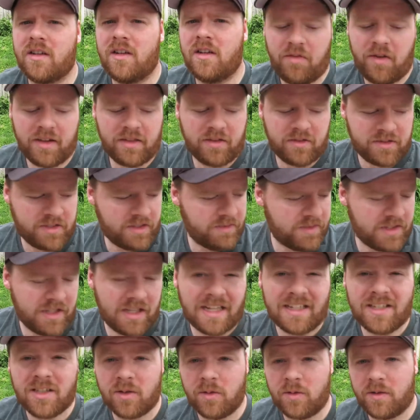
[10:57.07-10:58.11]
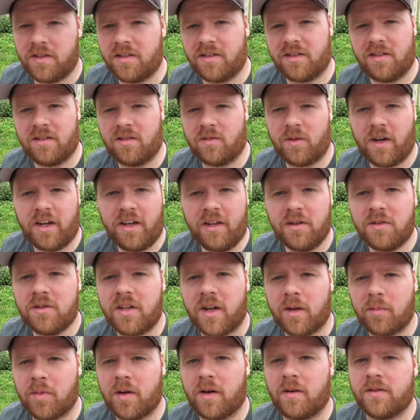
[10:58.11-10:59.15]
In fact, there's even less noise than the Radio
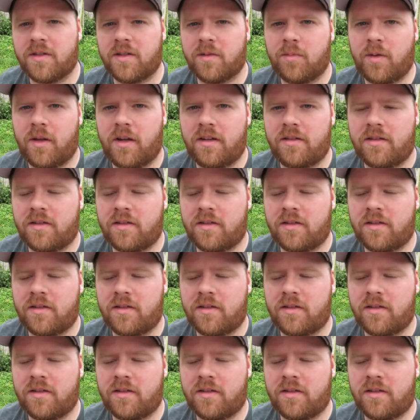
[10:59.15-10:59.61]
Shack power supply.